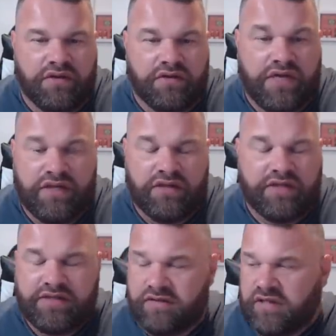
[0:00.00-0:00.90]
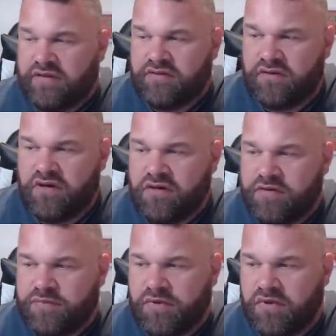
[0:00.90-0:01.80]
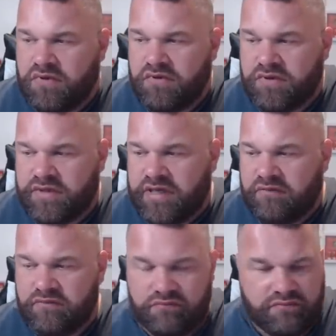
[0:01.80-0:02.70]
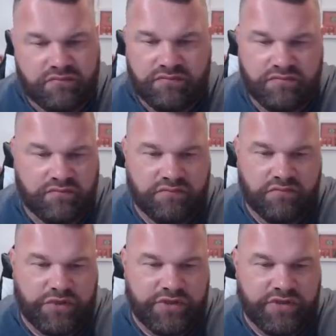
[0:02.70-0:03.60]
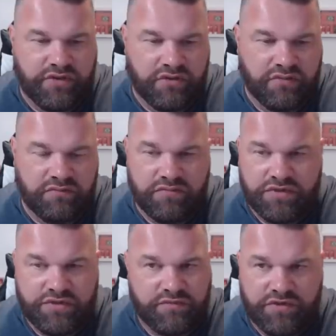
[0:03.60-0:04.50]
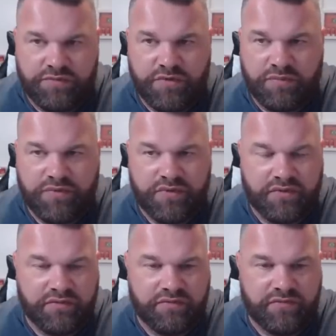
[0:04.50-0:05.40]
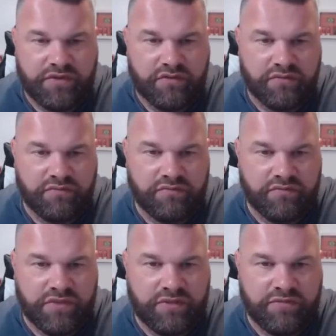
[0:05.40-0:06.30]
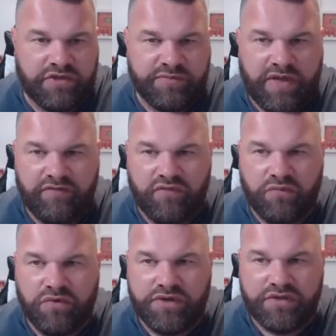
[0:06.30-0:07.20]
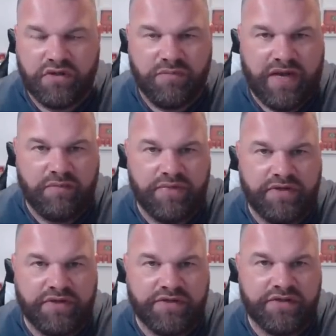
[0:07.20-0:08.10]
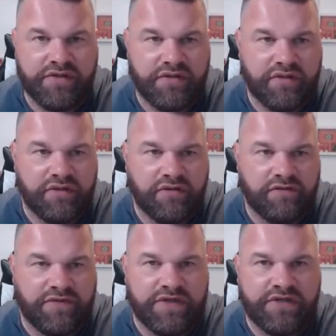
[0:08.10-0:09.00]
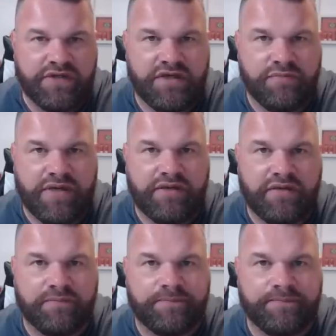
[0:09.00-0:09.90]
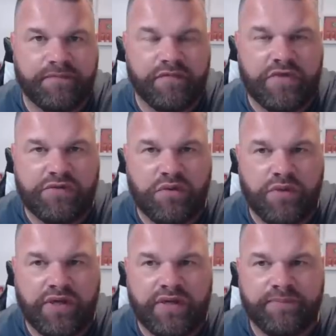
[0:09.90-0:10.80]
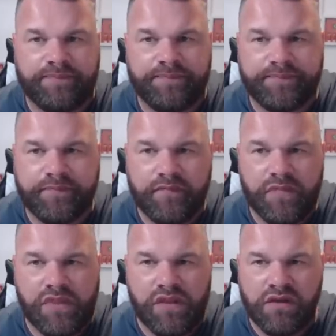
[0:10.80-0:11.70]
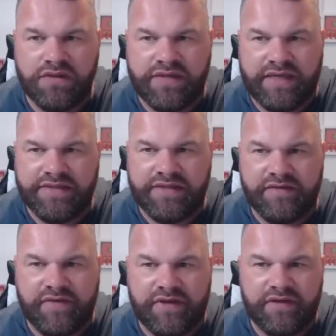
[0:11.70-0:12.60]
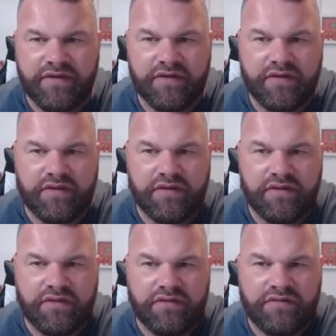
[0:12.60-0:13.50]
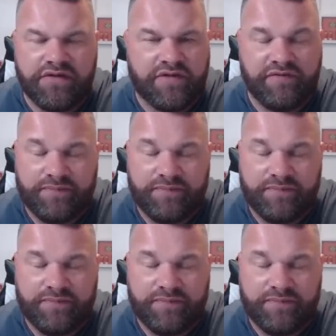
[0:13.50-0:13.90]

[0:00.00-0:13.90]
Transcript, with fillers: Yeah, let us know your comments below. And again, when you do, just be open and, you know, be respectful. But it's all about opinions. Fiercely independent. That's what we are. Tax TV. Just if